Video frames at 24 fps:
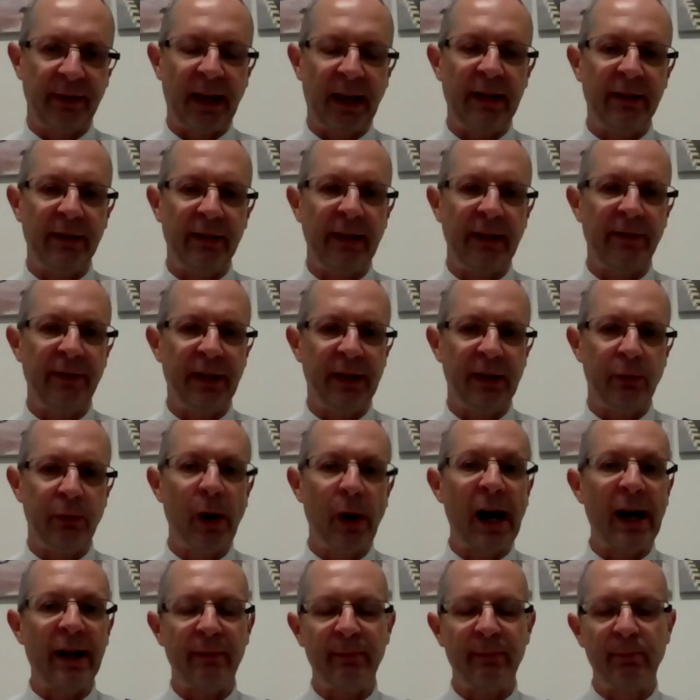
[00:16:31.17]
and the
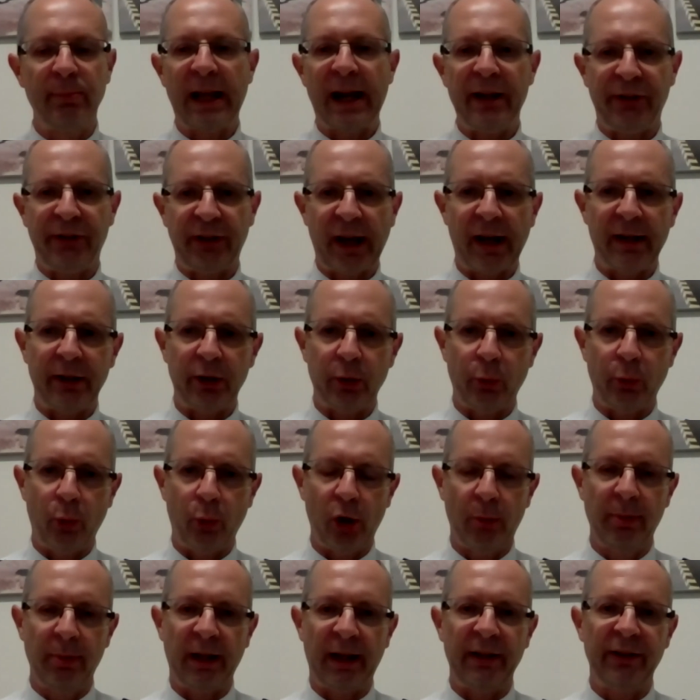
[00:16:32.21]
way it plays out in the
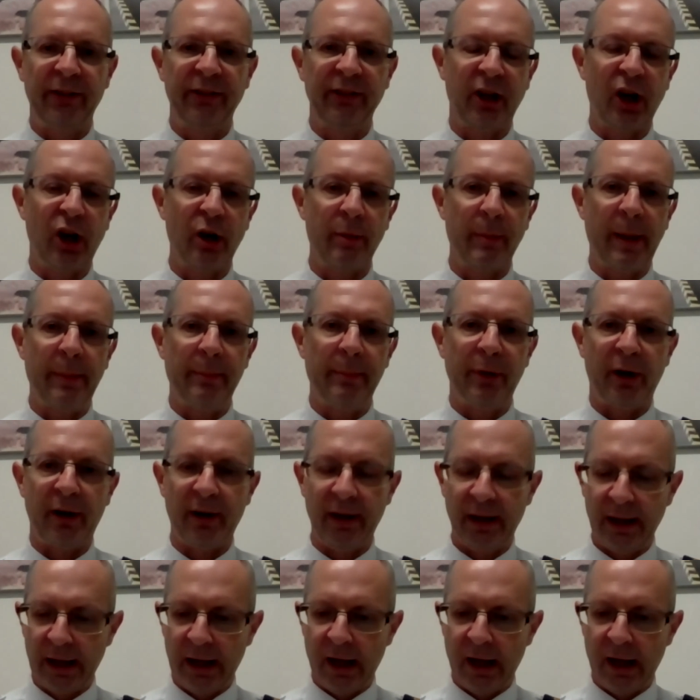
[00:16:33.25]
workplace. And I remember